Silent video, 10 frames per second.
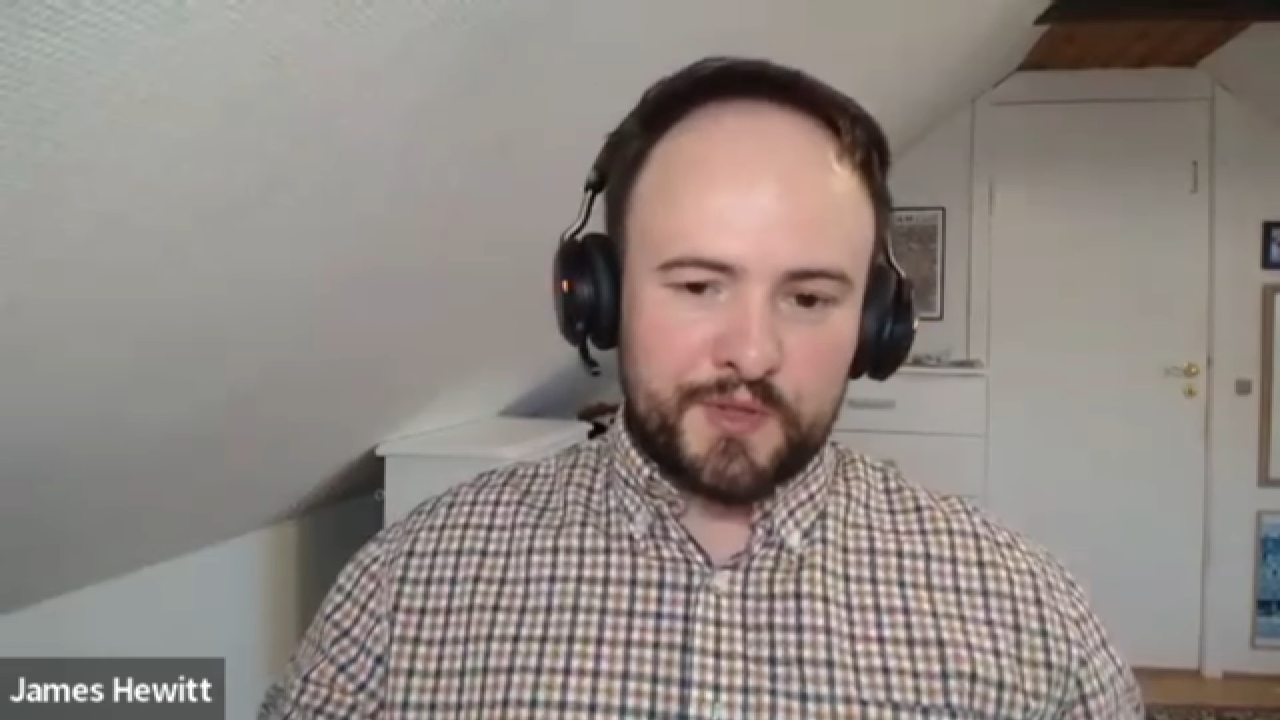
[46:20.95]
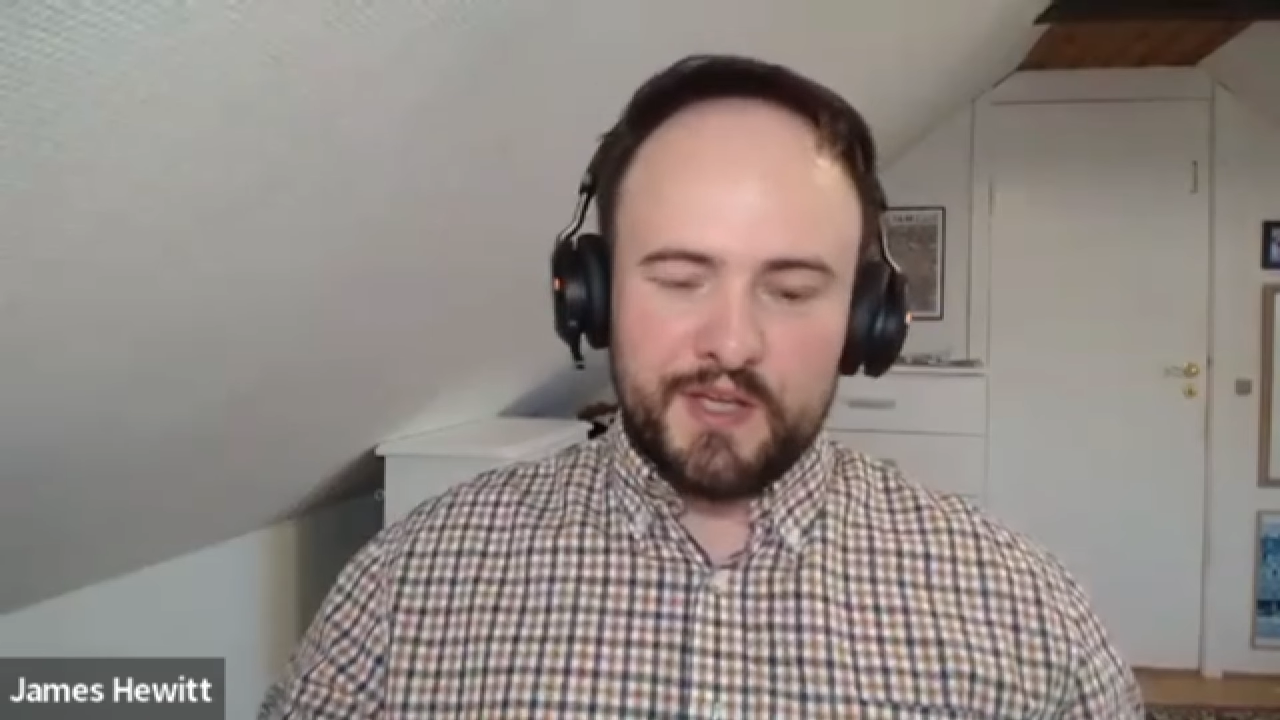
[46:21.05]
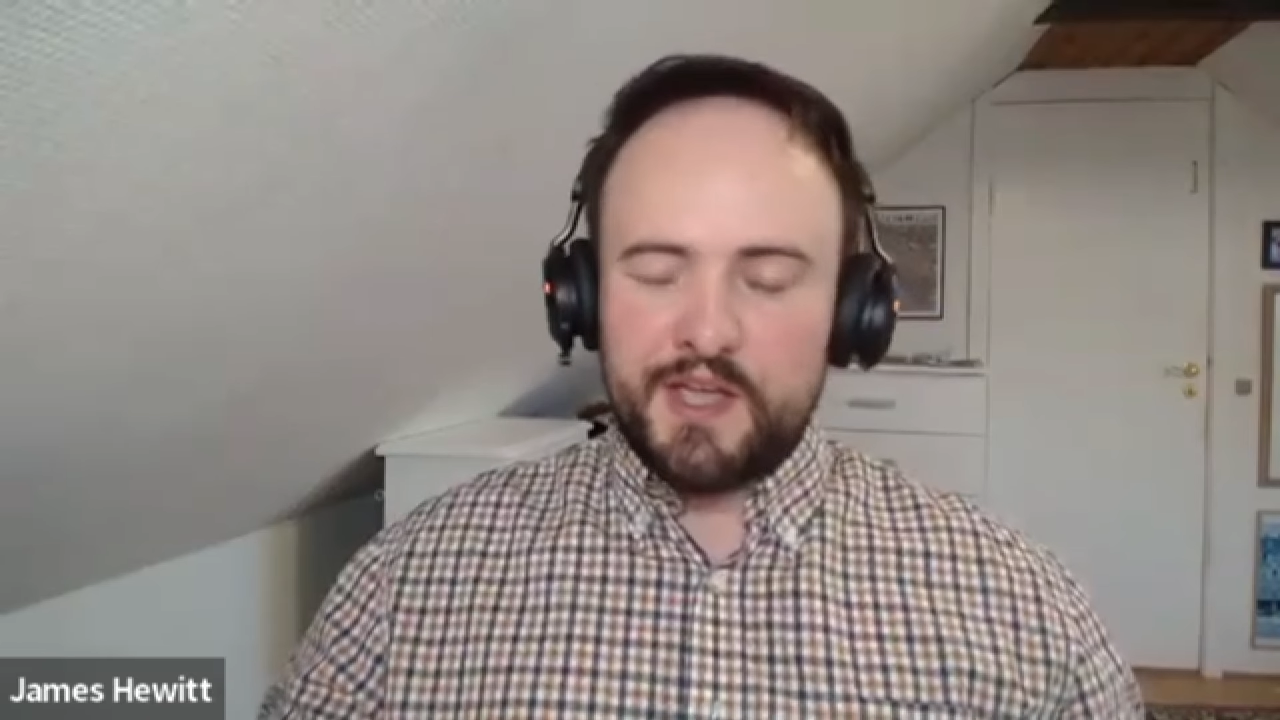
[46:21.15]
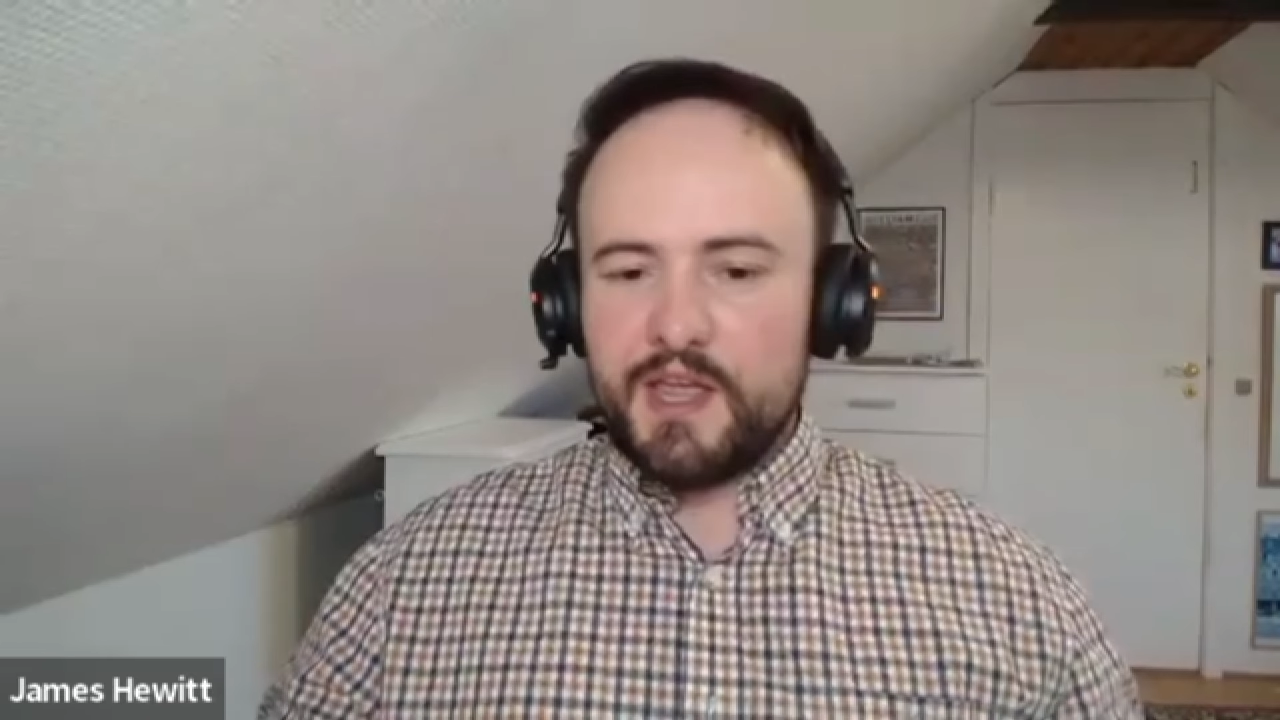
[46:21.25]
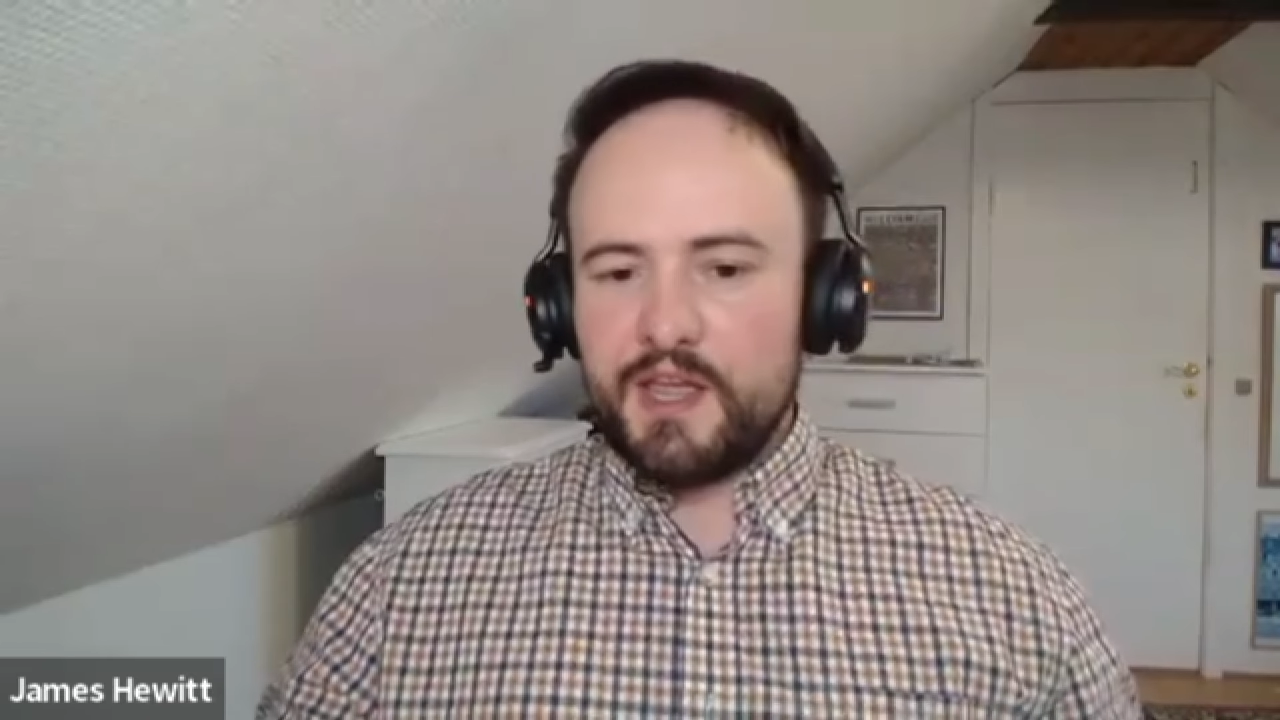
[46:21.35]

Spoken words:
the